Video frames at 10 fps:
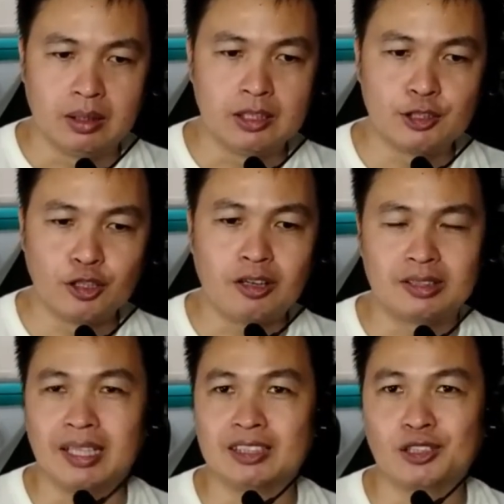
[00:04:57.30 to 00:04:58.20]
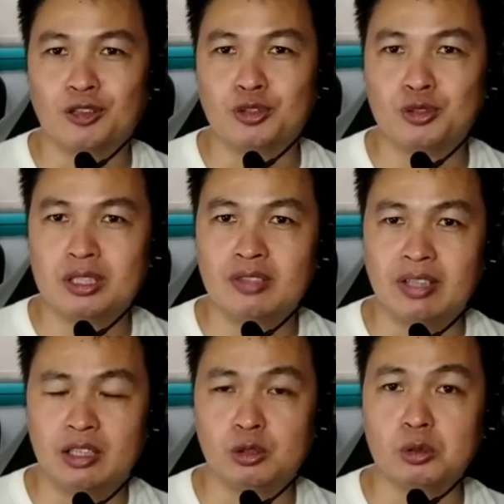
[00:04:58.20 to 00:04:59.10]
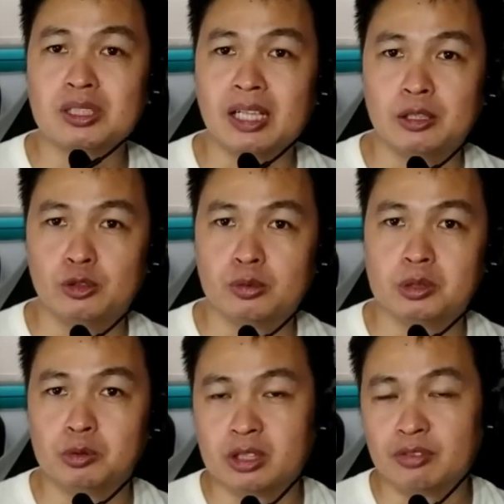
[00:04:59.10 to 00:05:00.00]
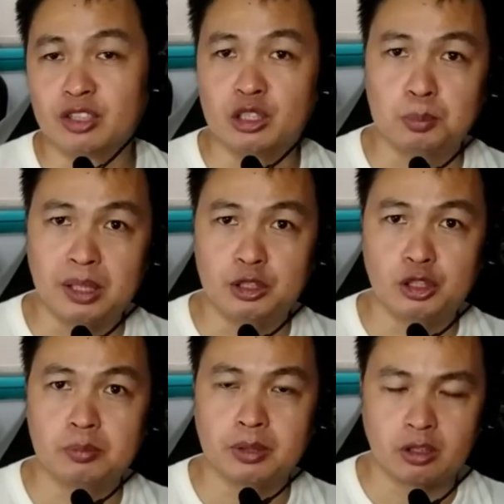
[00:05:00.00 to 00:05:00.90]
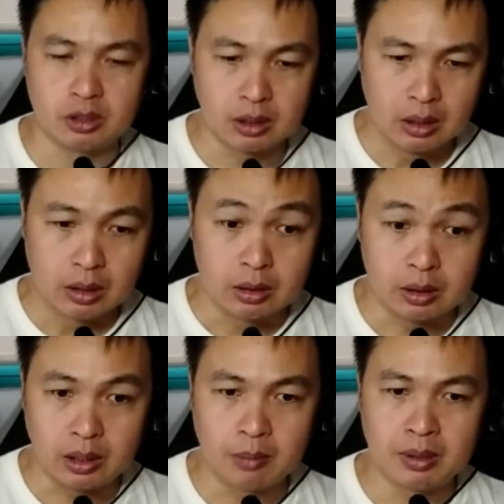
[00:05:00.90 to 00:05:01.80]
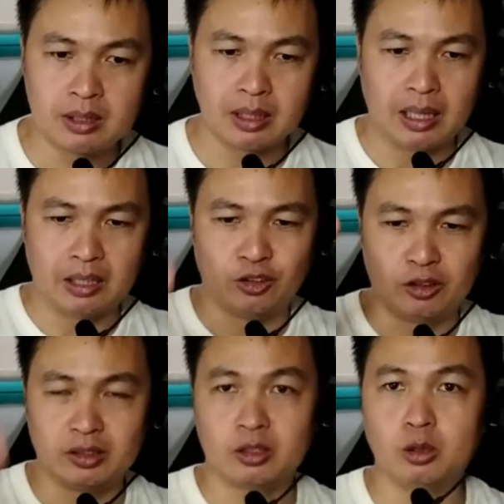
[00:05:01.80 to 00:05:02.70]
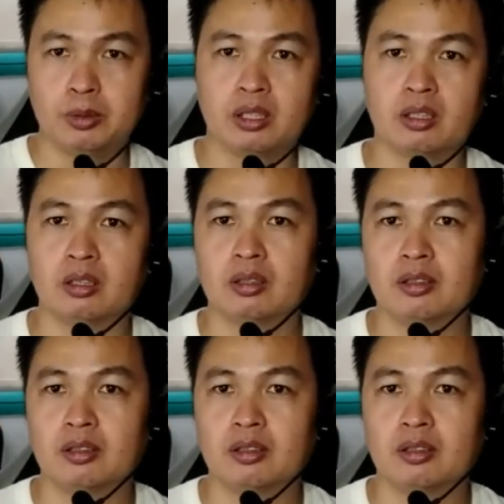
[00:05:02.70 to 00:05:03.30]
it's not as conducive as those study rooms which I've just mentioned, because the tables are not in cubicle